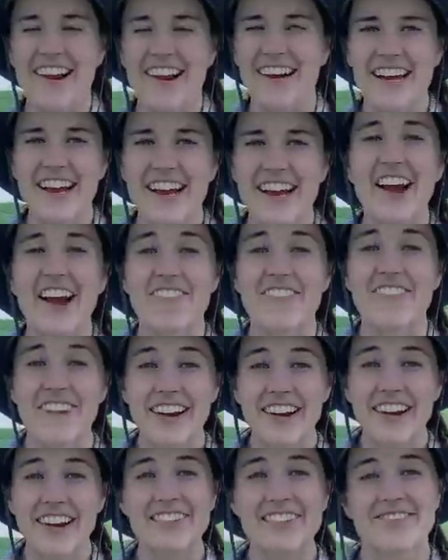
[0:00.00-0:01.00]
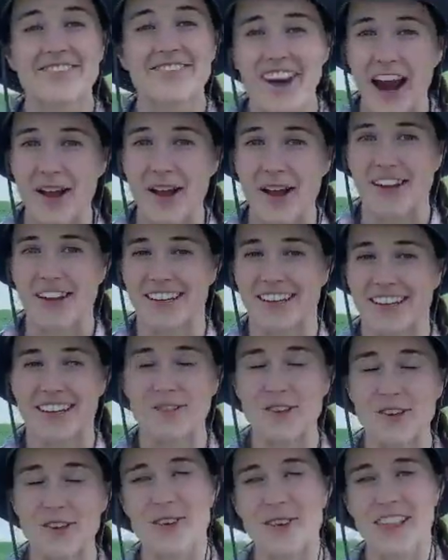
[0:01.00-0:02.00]
area are very
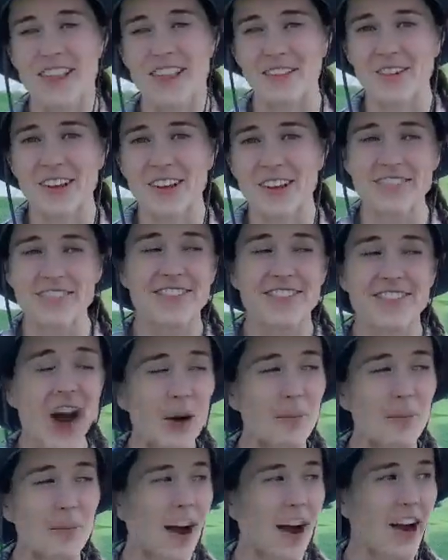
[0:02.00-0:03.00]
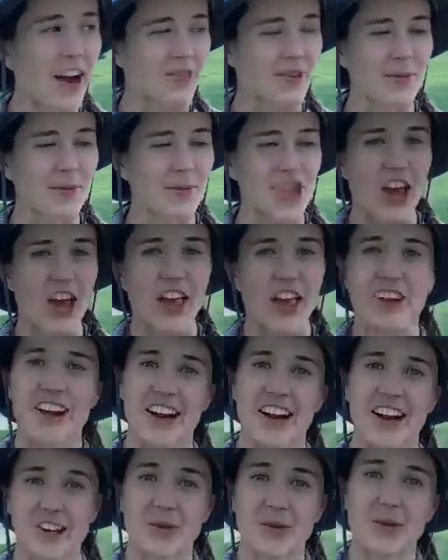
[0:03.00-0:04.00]
fragmented, which means they're really far apart from each
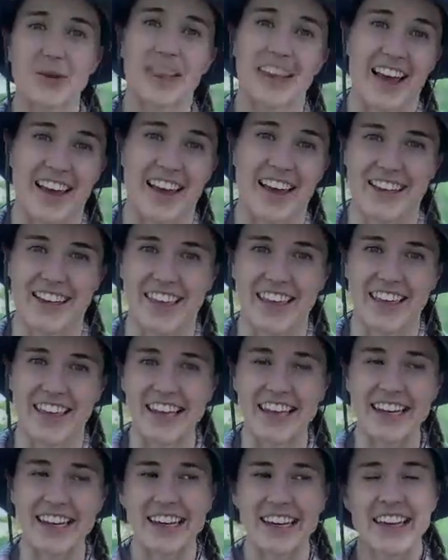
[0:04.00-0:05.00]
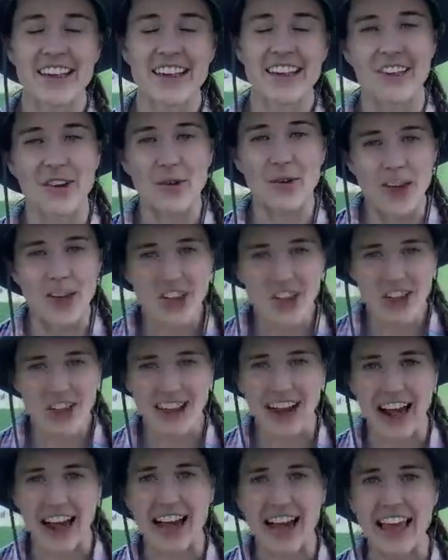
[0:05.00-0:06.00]
other and they're really isolated. So the
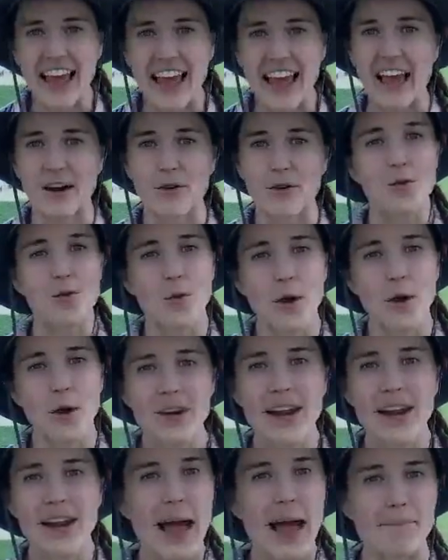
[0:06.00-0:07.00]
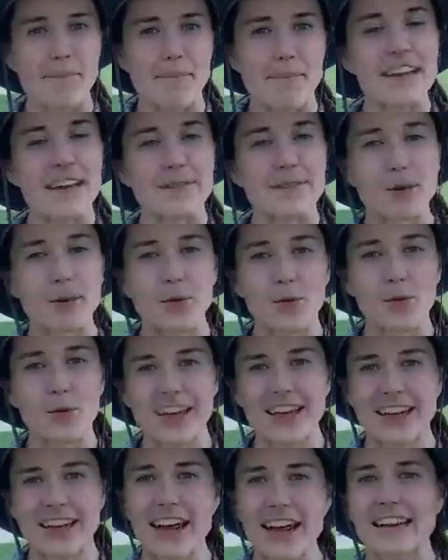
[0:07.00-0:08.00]
question that I had was, what would happen if we
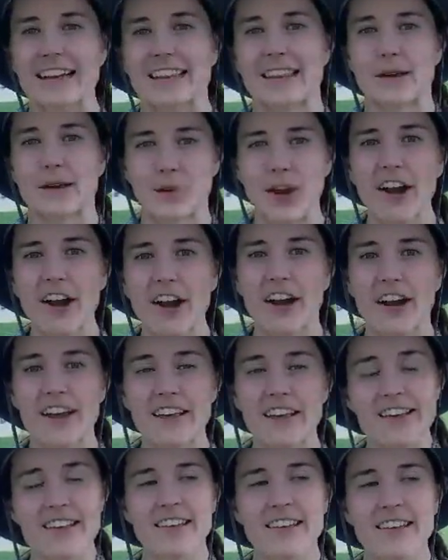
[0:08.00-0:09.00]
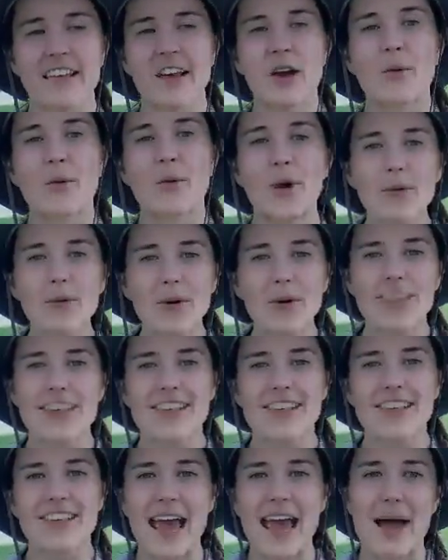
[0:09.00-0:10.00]
reconnected the prairies? One way
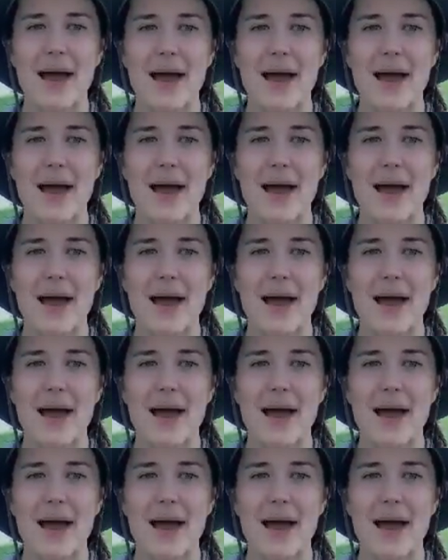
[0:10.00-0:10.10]
this could